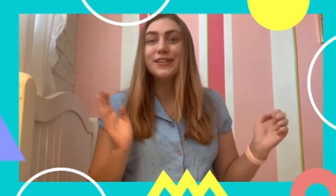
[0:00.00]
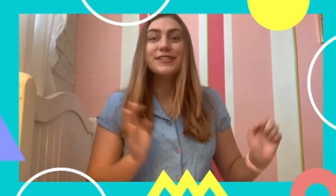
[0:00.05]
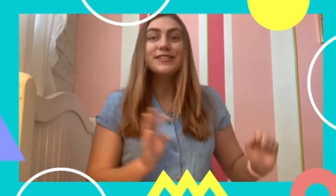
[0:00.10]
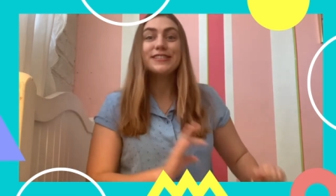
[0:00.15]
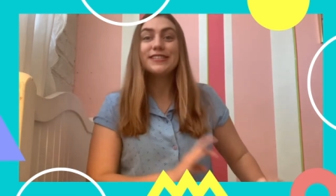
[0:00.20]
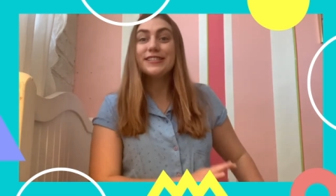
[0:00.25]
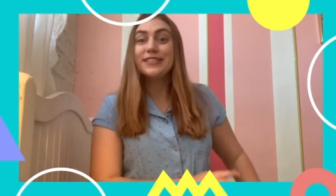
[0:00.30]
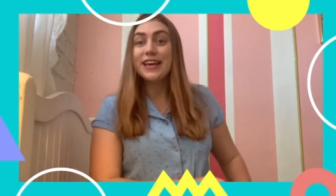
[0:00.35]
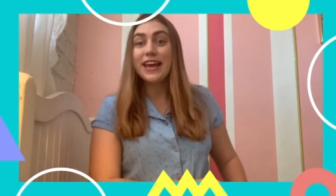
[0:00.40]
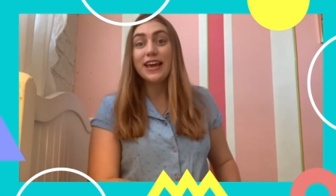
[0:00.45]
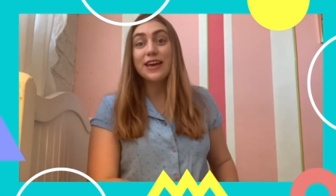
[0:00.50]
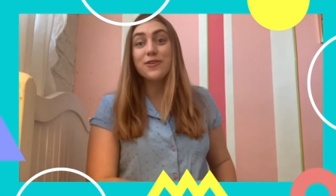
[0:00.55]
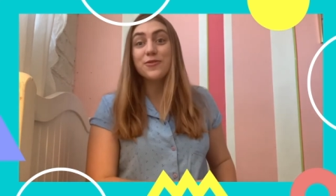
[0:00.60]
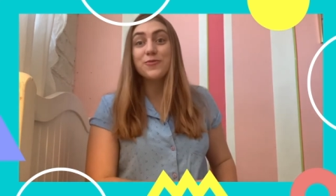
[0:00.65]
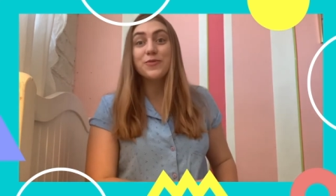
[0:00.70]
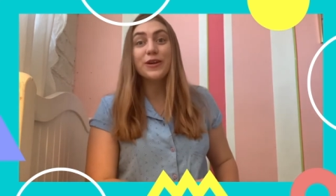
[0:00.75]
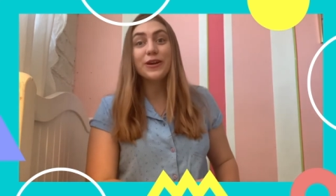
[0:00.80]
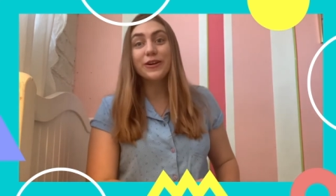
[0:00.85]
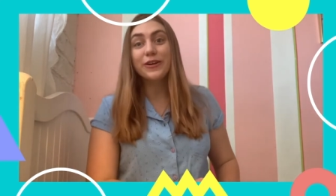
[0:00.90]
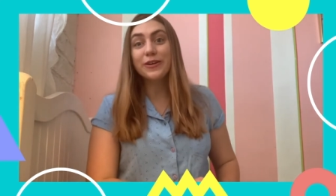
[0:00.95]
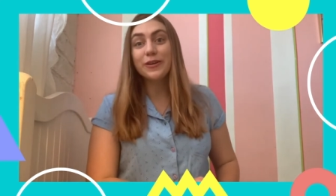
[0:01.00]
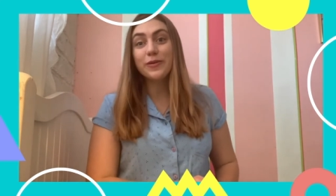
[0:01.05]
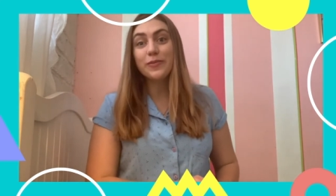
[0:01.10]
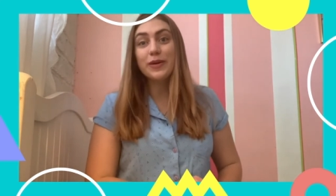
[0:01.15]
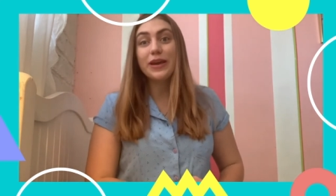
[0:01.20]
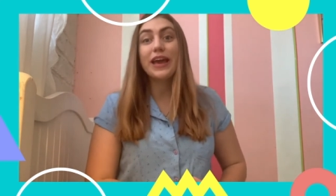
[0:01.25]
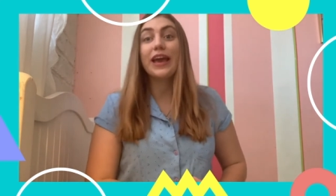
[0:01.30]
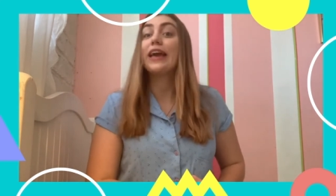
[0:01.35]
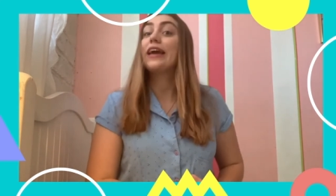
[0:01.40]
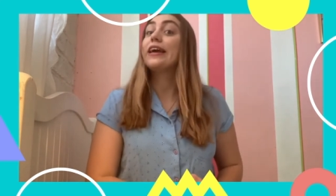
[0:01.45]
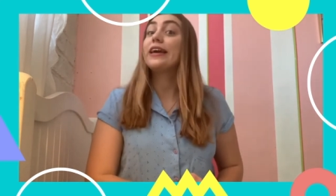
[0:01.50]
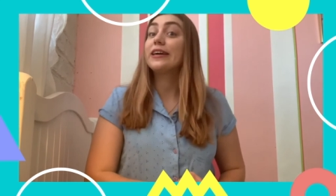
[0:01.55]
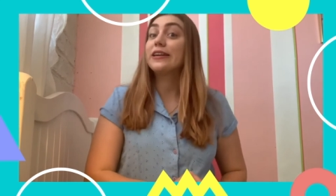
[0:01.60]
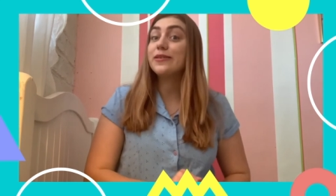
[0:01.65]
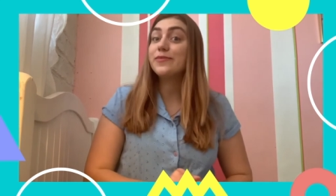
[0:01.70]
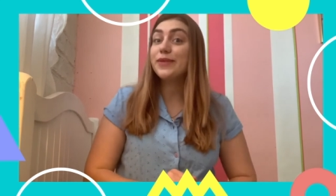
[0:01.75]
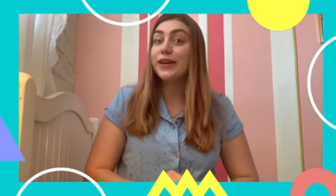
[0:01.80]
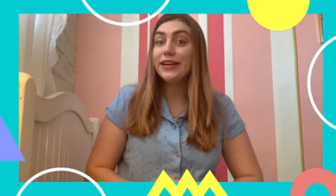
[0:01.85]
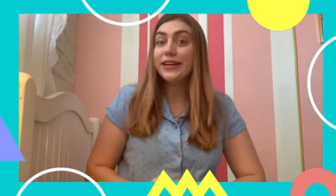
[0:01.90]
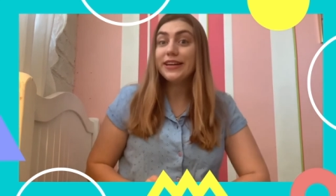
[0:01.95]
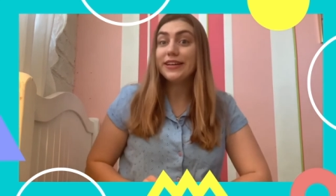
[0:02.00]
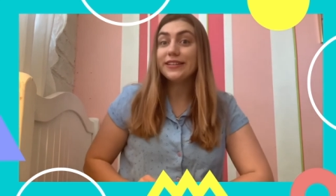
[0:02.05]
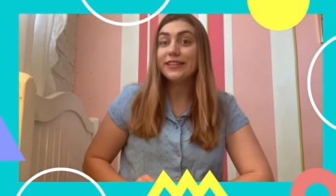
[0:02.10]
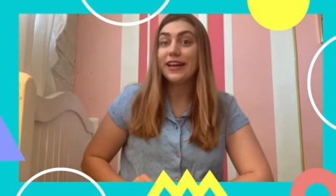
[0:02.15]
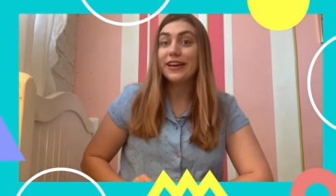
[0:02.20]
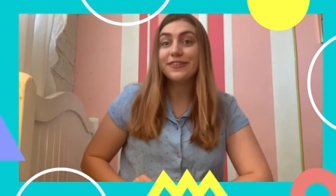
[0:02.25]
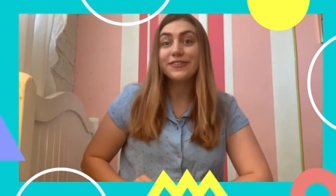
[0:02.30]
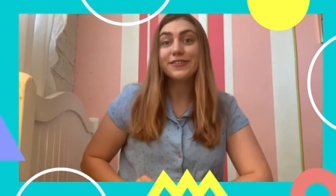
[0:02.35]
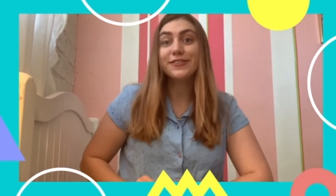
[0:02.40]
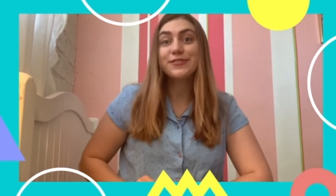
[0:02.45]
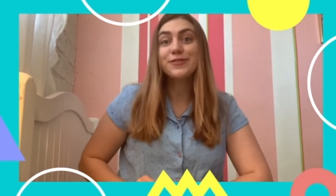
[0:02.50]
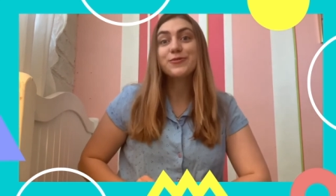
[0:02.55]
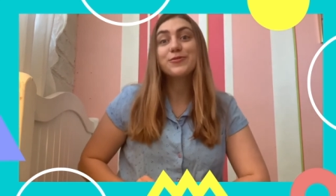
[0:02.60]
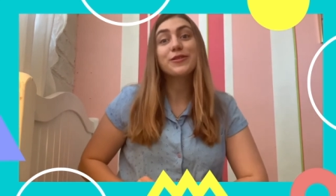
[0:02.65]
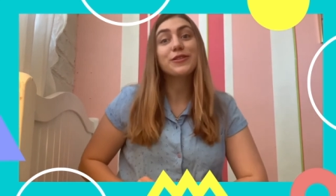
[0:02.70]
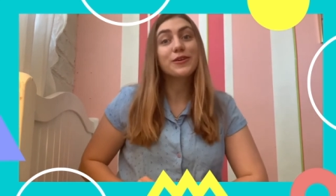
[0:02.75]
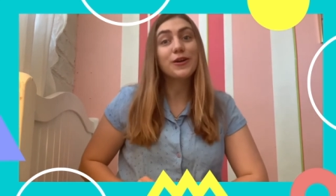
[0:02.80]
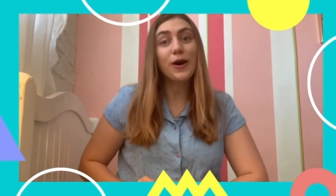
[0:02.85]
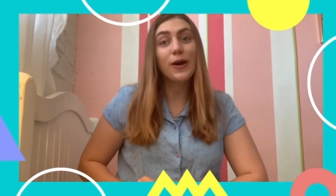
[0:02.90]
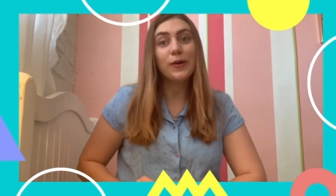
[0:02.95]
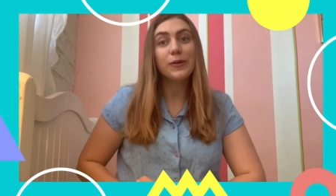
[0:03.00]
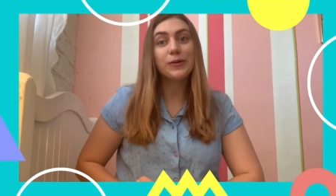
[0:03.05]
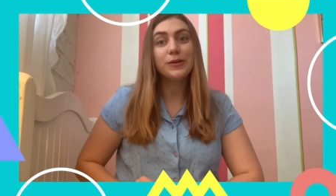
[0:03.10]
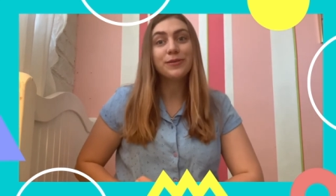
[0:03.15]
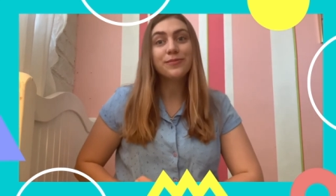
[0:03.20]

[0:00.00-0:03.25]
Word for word: Today we are going to be animating letters with code.